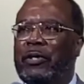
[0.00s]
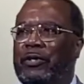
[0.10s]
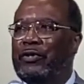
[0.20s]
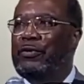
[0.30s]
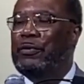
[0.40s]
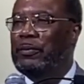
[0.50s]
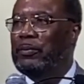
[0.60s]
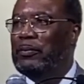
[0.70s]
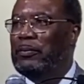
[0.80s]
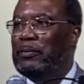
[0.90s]
or two,
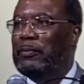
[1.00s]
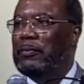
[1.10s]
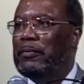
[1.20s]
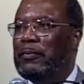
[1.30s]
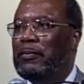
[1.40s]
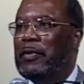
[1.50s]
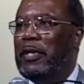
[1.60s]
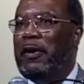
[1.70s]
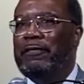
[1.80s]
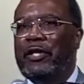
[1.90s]

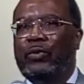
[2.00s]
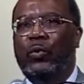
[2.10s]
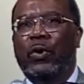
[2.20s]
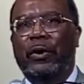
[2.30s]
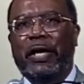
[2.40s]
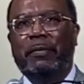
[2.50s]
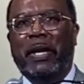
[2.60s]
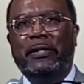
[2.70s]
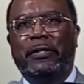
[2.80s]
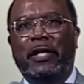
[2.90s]
of just worrying
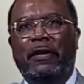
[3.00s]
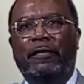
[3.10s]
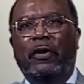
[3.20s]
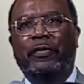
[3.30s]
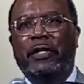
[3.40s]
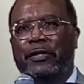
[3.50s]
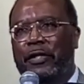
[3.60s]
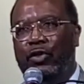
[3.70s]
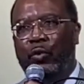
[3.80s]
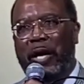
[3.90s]
myself over the
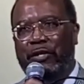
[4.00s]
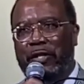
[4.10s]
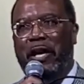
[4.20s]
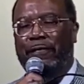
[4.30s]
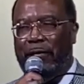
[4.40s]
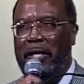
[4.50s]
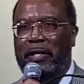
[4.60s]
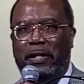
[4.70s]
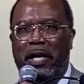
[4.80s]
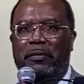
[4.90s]
situation, I
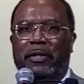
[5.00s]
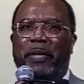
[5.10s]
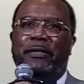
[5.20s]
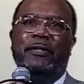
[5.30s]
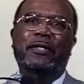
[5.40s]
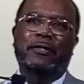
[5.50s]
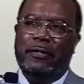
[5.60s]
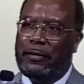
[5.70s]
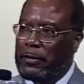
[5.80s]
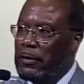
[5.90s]
finally came to my
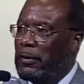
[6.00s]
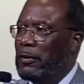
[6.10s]
senses